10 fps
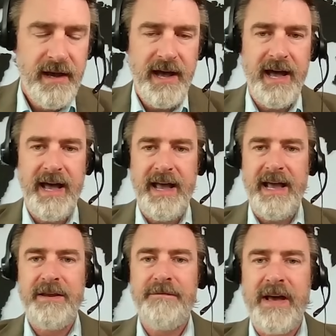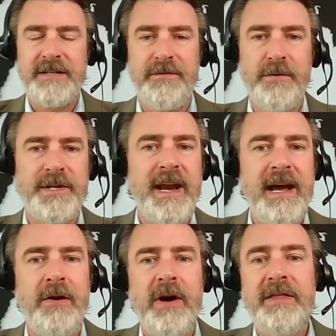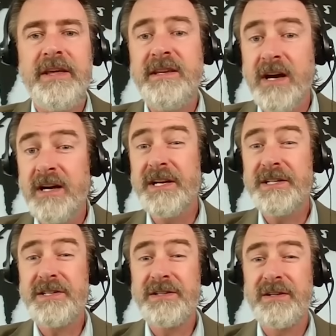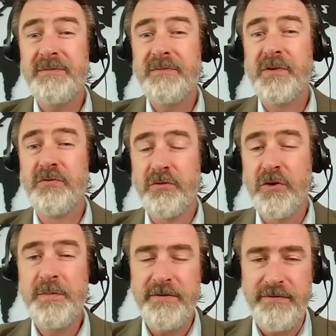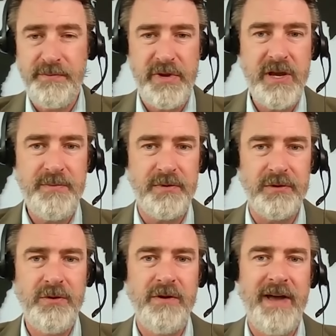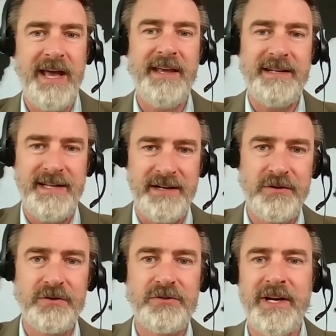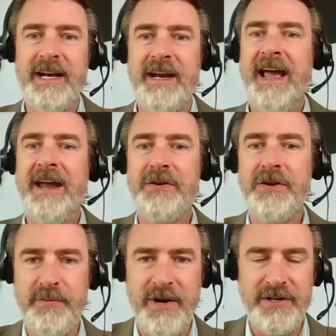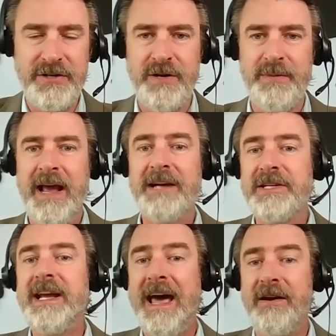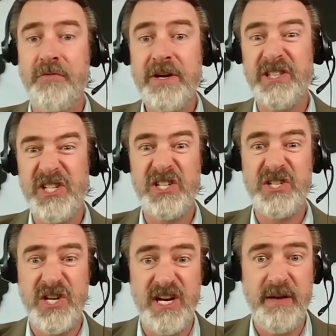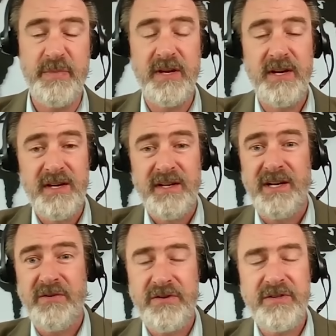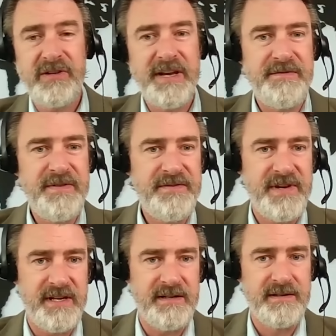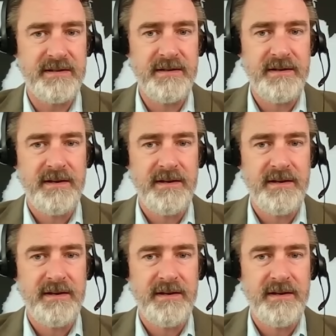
Uh, and you fast forward to now, and the youngest group of people who have had that technical training and had a good apprenticeship and actually had a real adult job, you know, they're in their late fifties.